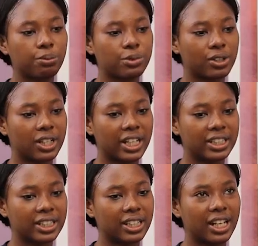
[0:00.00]
They come to
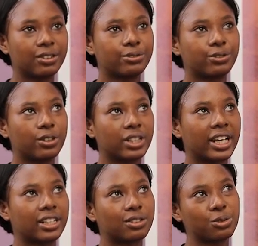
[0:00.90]
learn. Okay. They learn for
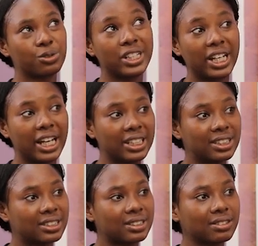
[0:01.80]
like 2
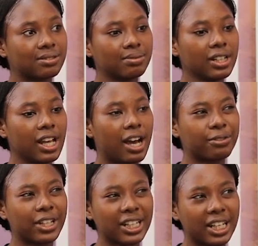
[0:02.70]
years.
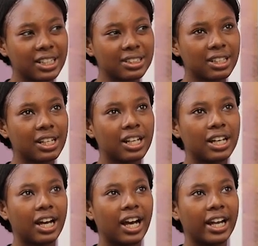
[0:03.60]
After that,
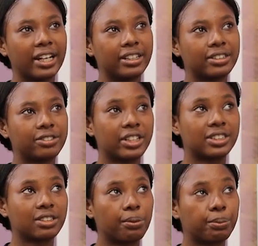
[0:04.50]
I
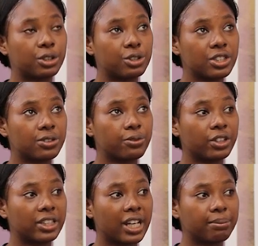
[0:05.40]
create opportunity
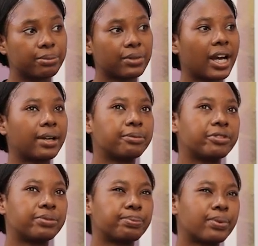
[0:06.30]
for them.
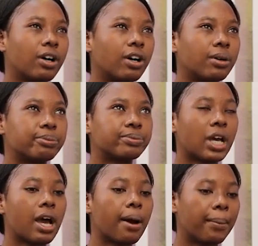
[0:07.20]

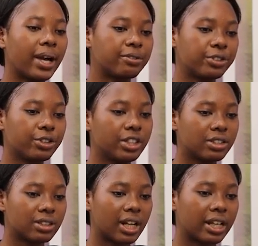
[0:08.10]
My view
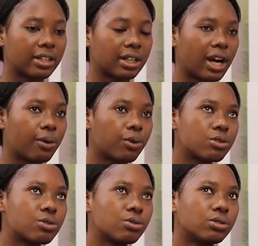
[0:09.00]
is like I
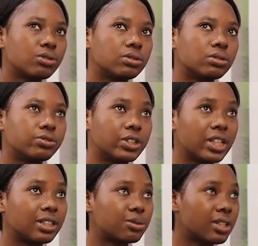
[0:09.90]
want to
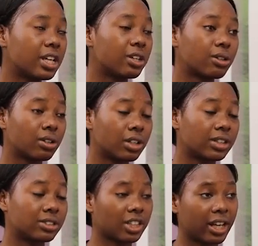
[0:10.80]
relate with a
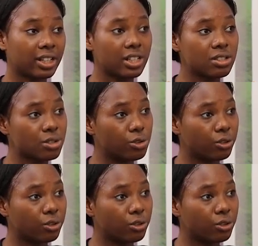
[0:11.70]
Chinese